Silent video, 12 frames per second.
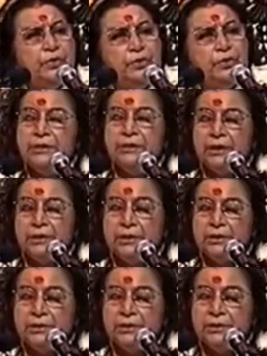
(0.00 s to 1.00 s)
The
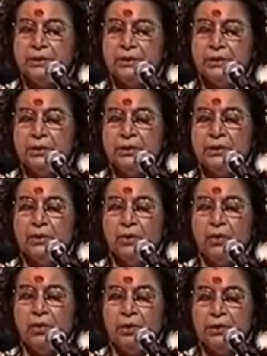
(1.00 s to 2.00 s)
struggles,
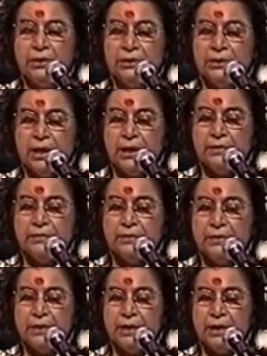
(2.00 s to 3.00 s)
all the strifes,
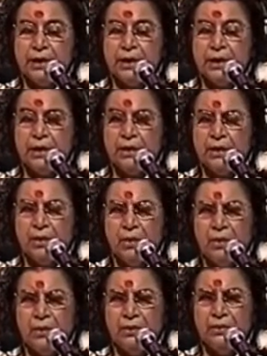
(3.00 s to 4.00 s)
and
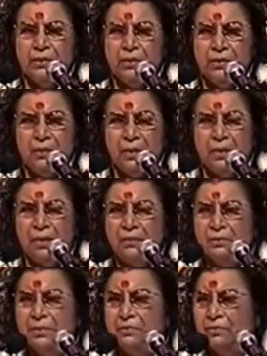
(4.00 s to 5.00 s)
all the
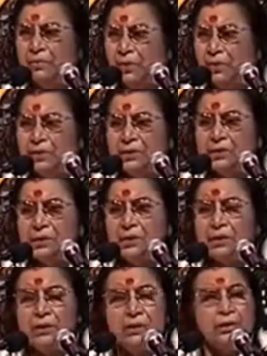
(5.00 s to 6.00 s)
horrible wars
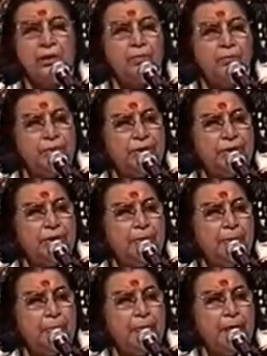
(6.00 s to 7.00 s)
completed.
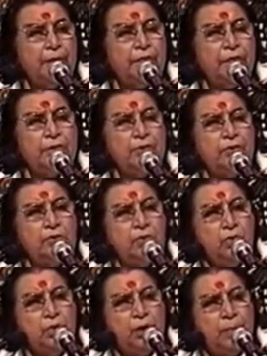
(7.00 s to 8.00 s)
There's no
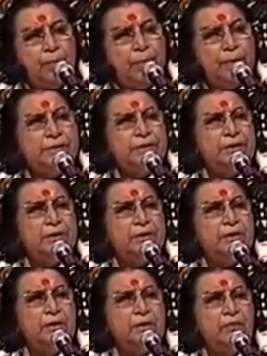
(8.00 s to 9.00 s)
compulsion
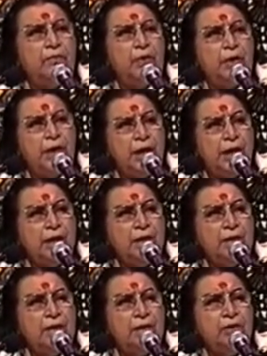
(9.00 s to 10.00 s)
for
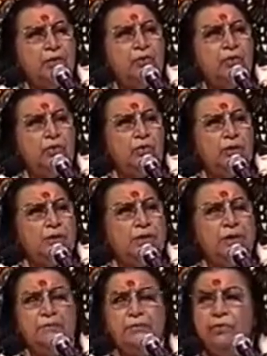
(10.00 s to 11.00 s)
anything. You
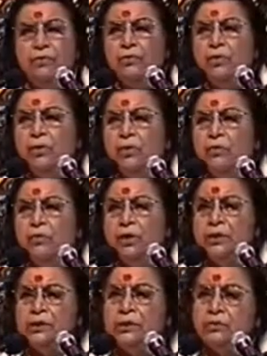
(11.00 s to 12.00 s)
yourself know what
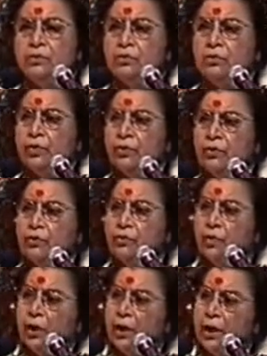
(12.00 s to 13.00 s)
is good for you
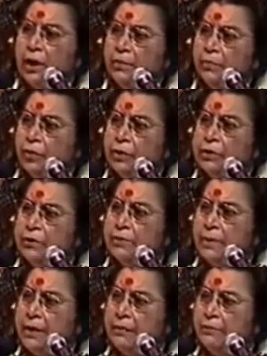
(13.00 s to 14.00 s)
and what is
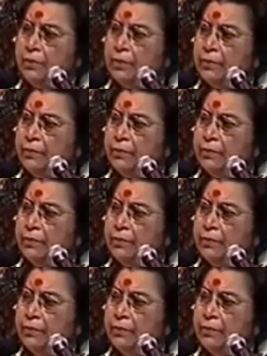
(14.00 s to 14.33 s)
bad for you.